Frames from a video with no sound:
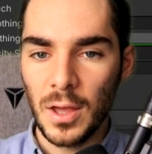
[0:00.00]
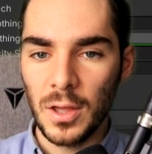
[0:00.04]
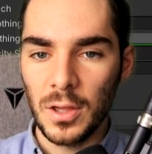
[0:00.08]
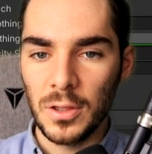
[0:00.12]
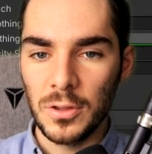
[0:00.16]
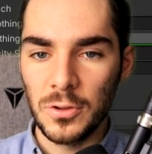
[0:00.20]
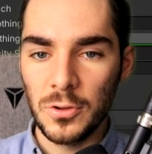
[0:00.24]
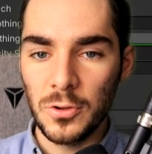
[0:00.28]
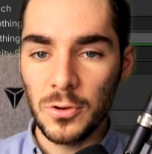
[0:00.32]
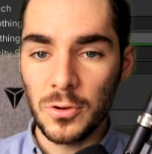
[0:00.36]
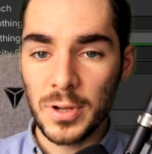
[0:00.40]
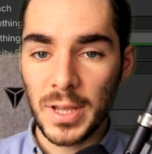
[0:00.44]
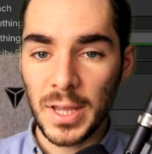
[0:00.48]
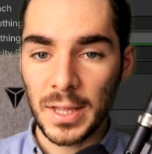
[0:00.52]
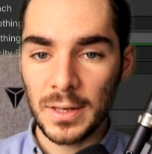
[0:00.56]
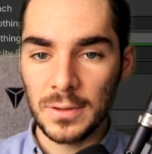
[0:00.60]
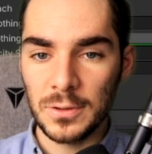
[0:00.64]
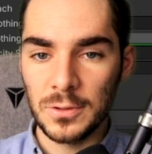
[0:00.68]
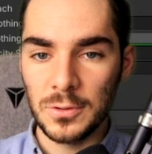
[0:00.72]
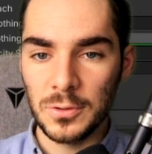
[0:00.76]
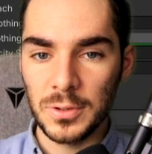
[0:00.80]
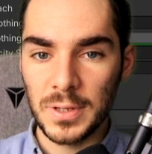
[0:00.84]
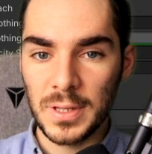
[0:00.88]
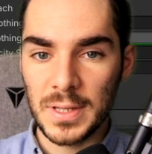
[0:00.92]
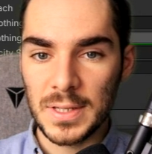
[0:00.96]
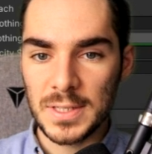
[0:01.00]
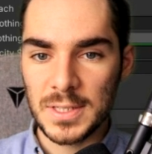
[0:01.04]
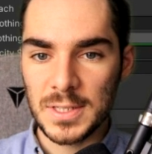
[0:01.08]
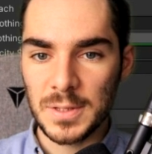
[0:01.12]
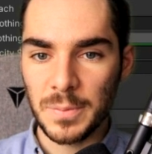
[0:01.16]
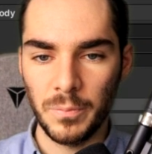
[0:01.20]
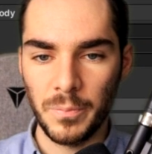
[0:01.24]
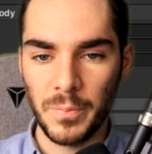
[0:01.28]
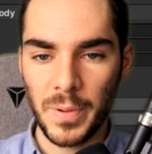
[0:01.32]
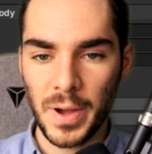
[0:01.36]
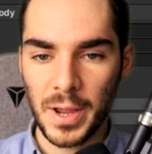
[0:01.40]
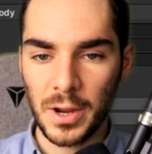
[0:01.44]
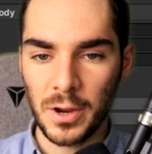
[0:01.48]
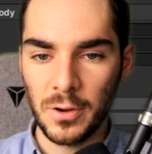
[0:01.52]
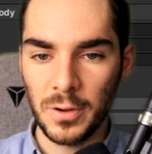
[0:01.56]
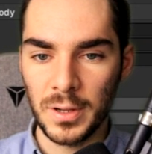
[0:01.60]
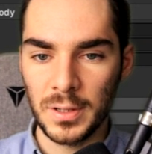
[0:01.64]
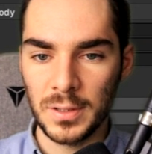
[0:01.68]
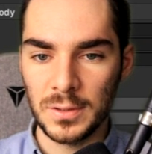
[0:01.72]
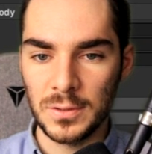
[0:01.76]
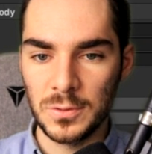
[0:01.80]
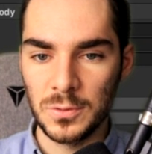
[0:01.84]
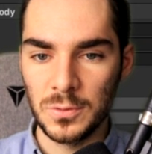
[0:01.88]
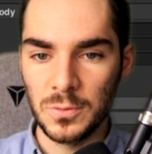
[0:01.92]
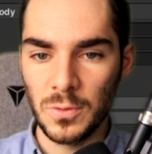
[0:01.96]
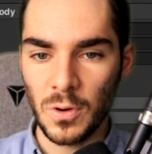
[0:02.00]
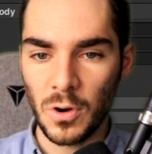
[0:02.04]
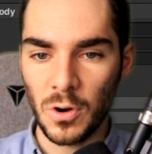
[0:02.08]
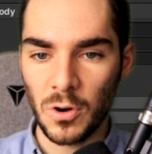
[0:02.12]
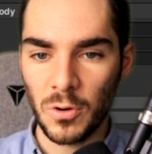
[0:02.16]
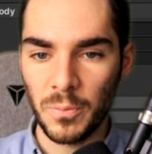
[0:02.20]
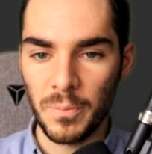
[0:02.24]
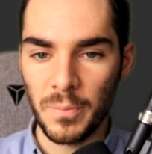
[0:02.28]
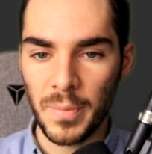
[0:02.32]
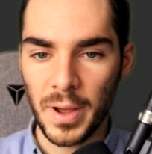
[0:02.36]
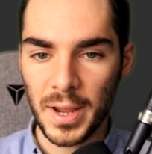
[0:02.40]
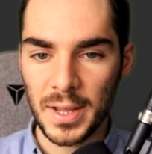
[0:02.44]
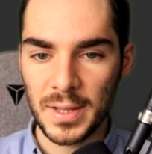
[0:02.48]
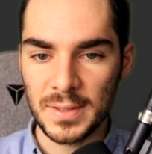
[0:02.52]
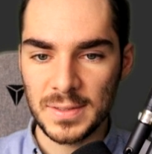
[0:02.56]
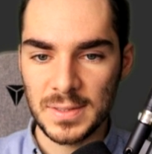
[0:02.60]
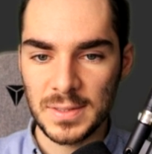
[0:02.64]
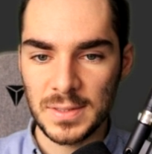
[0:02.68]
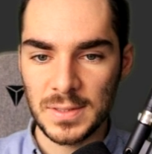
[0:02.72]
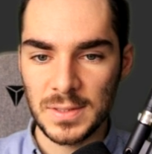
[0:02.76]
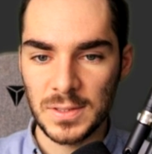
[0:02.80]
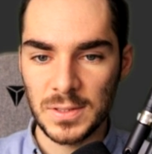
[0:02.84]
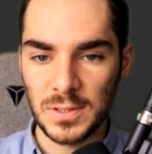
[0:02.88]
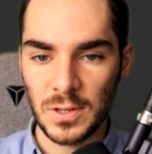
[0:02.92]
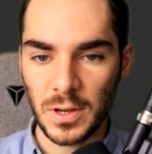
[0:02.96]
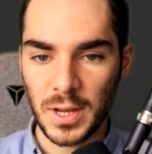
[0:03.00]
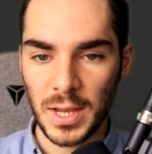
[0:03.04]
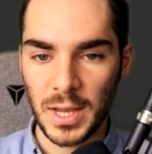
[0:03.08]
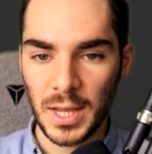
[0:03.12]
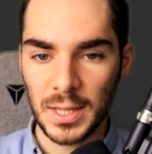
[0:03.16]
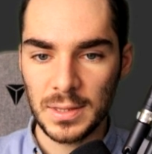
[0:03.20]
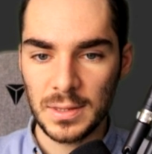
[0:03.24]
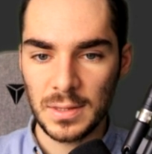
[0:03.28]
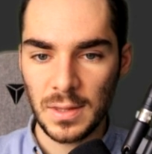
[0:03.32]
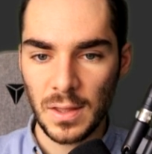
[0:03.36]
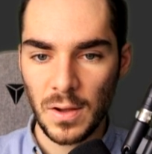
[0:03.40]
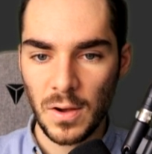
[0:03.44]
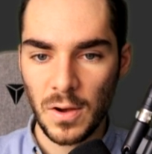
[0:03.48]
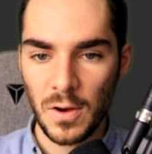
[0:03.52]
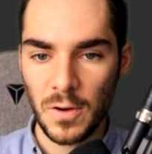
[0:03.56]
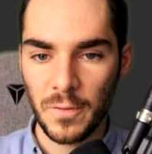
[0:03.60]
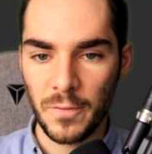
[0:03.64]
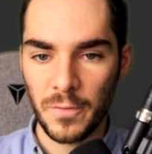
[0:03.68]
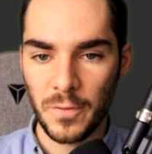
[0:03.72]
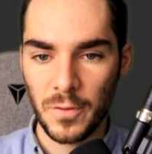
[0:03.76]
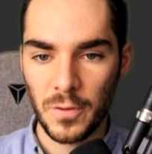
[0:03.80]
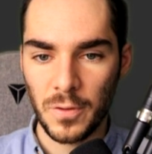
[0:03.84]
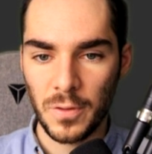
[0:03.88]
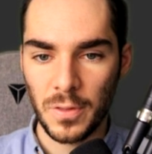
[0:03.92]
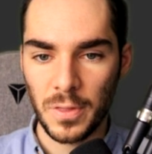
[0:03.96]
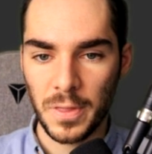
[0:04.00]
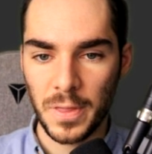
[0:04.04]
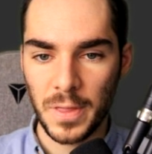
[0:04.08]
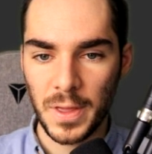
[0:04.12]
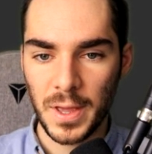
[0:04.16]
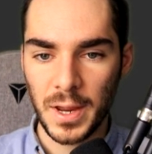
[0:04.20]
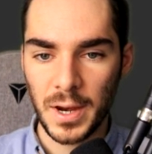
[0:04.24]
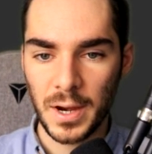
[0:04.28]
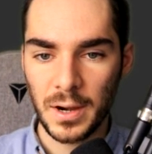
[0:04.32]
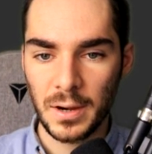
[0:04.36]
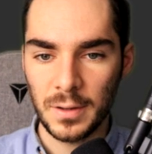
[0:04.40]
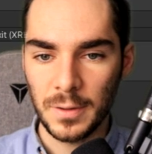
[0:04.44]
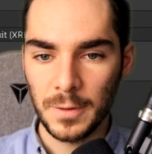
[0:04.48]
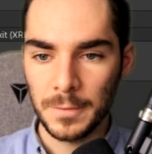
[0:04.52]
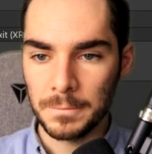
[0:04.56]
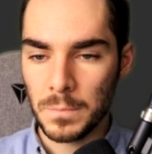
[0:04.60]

you can do this by going to our magazine socket over there.